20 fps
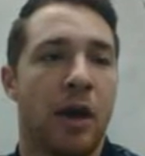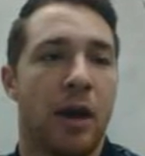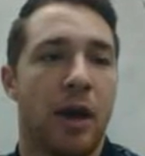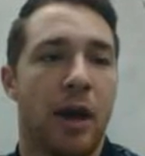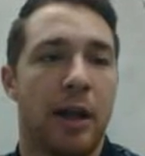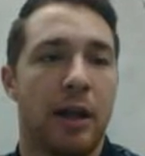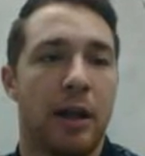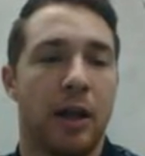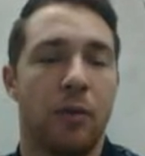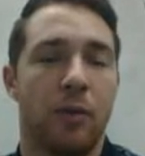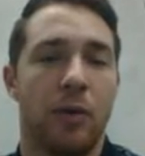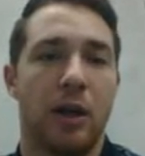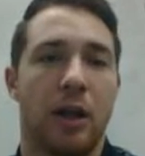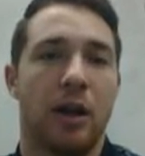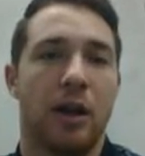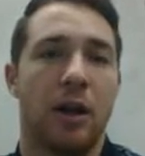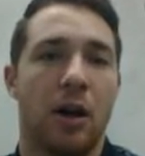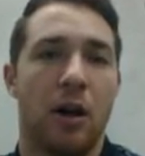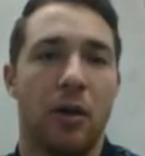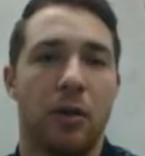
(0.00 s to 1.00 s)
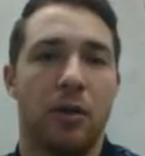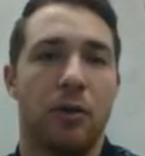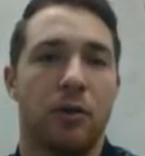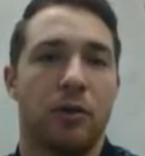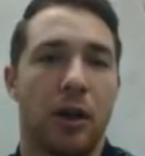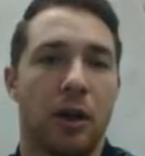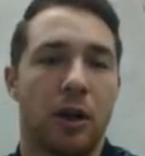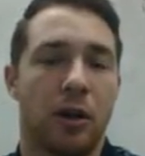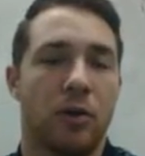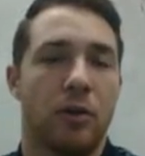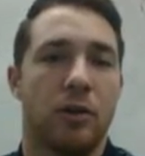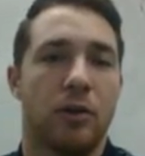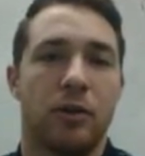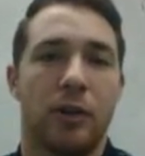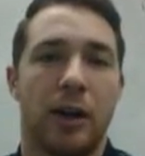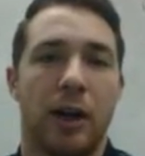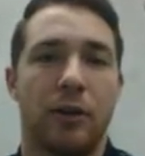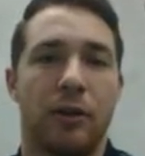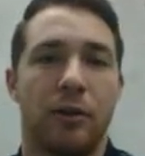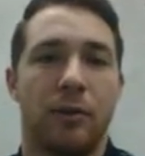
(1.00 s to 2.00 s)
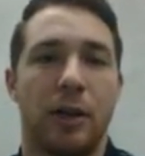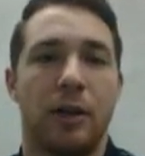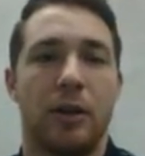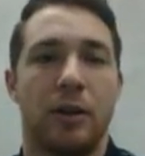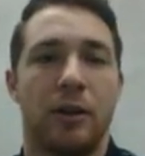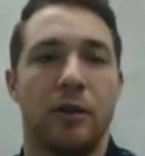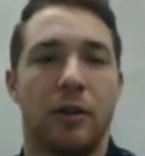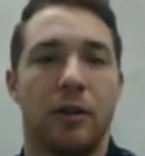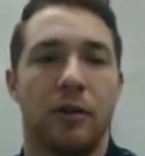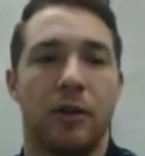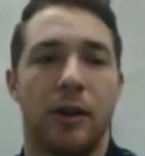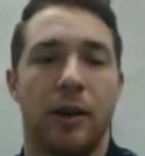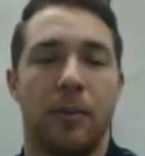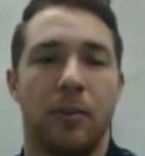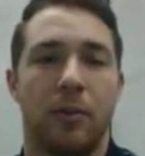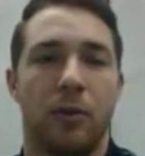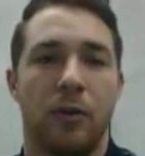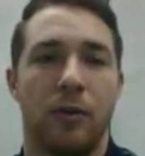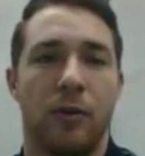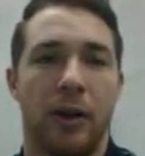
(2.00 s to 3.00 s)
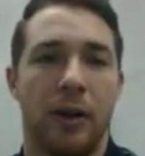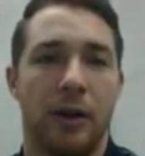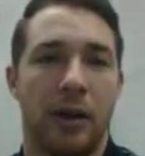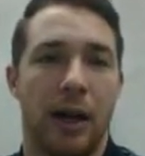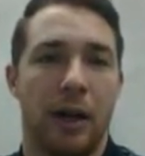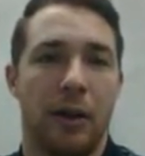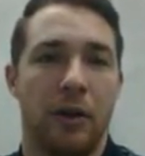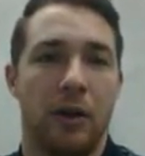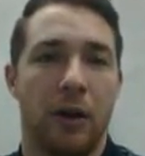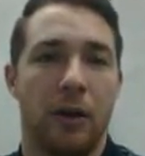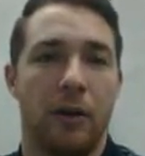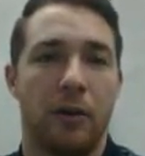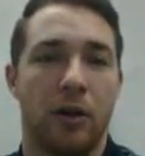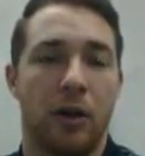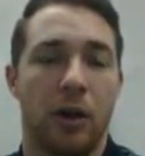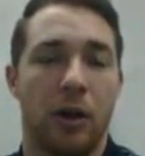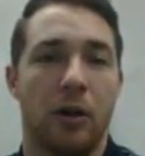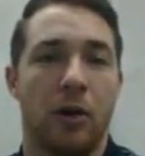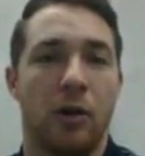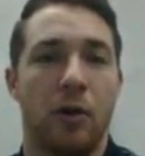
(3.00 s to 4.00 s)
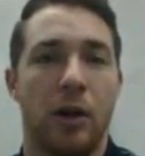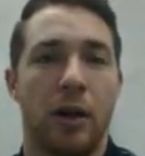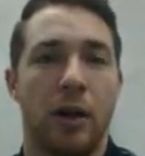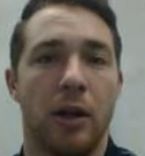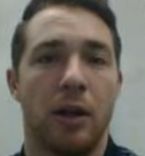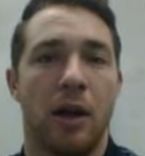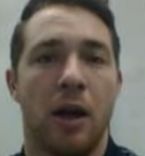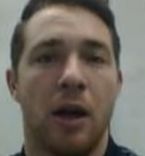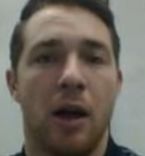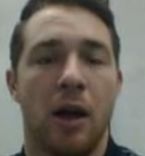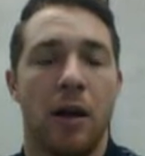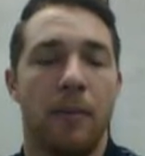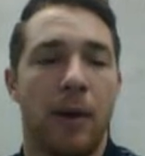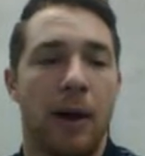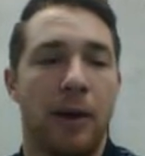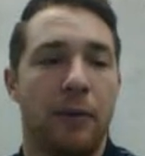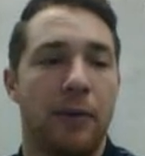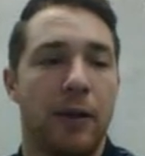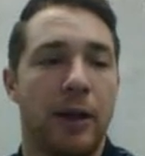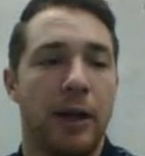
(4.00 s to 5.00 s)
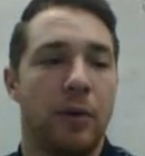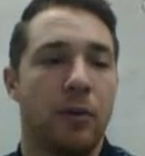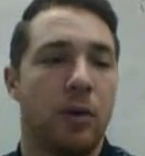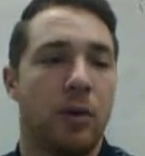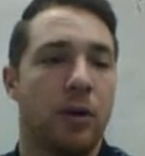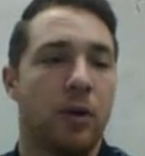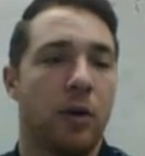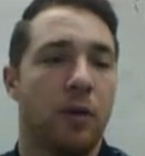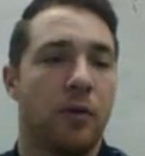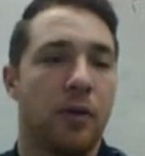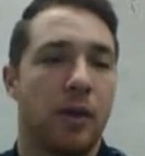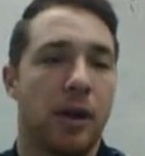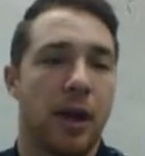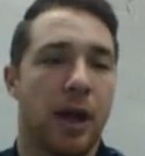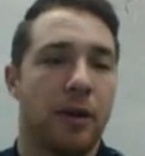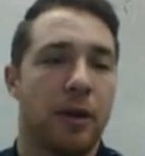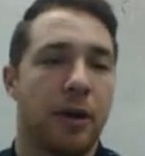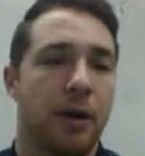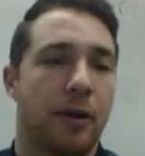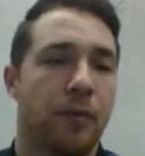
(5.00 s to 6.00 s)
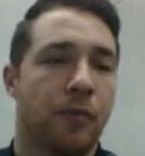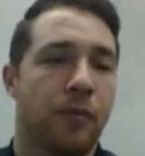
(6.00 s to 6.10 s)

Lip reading: and again we can call those congruence transformations because I'm proving that they're congruent by fitting one over the other.